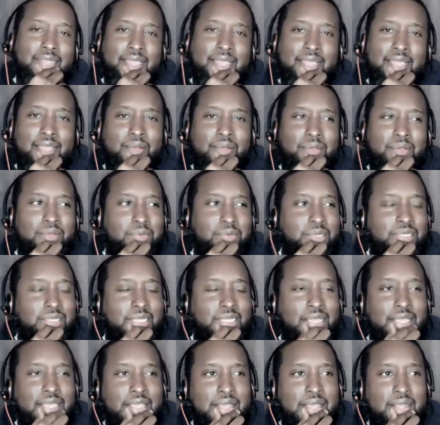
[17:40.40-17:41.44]
damn, what what
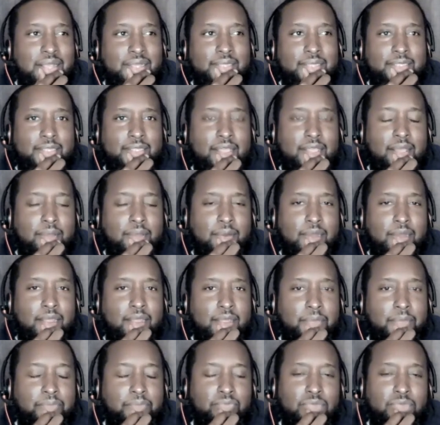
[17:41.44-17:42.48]
the hell is up,
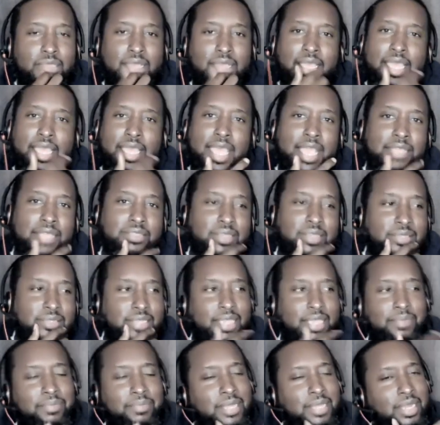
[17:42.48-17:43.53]
right? I asked her, I
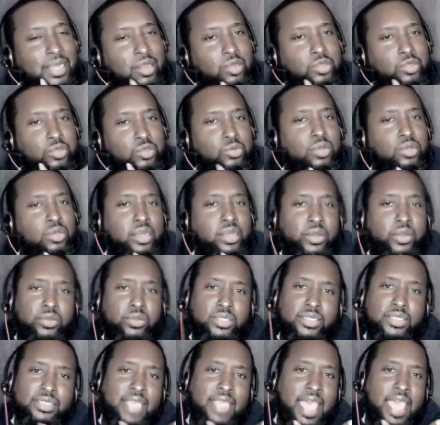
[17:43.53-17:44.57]
was like, man, are you
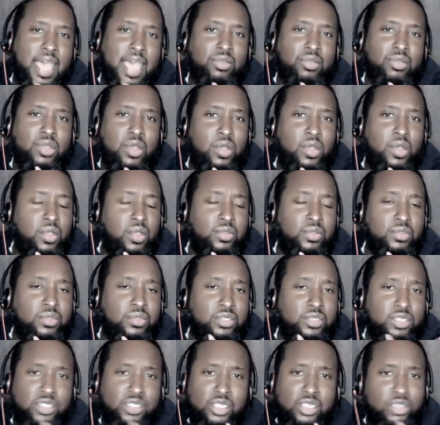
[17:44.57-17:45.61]
allergic to alcohol?
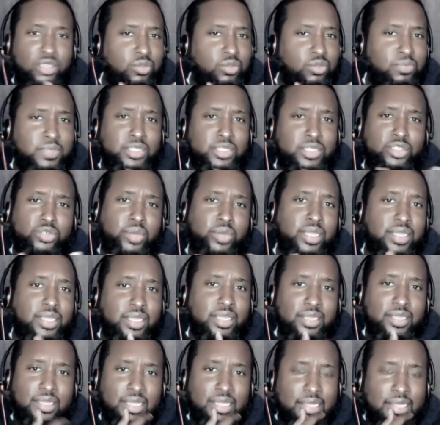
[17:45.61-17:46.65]
Should you be
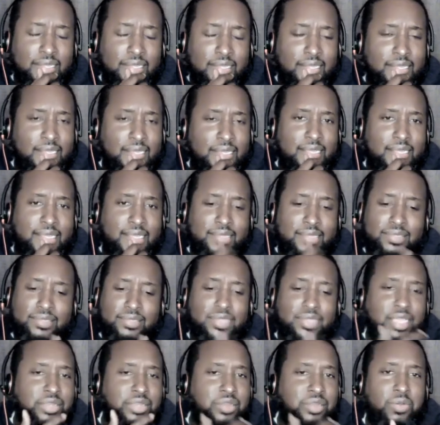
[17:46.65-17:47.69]
drinking? And
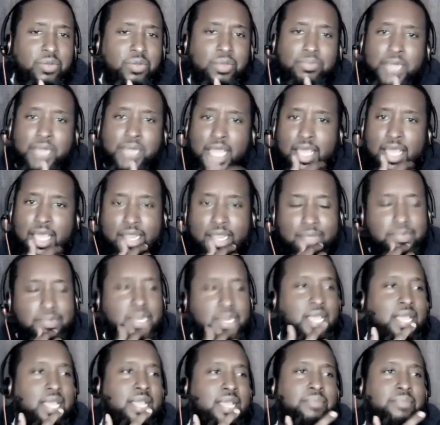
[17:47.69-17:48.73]
she's like, no, I'm not.
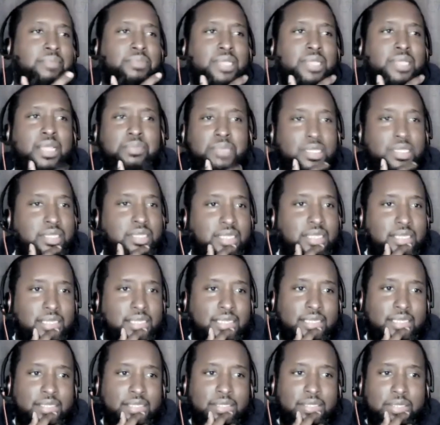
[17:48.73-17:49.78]
I'm not. I'm, I'm
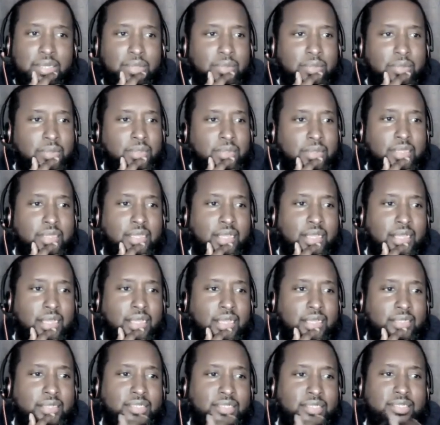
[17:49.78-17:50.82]
good. You know,
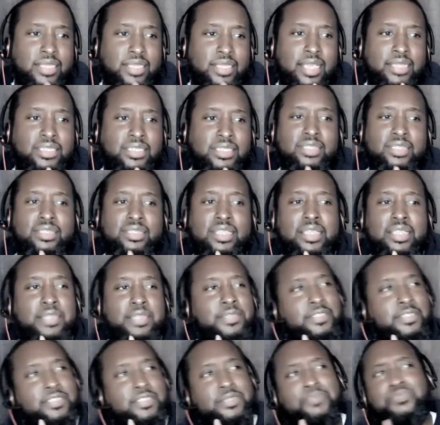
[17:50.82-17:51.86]
uh, she said she
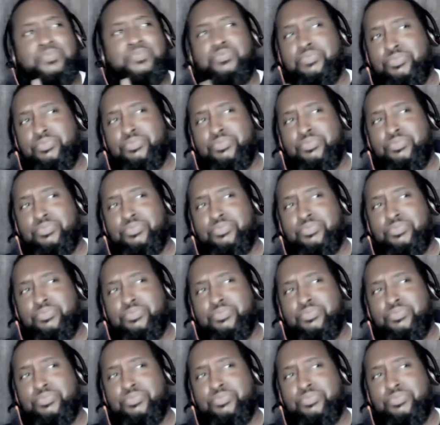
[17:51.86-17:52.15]
thinks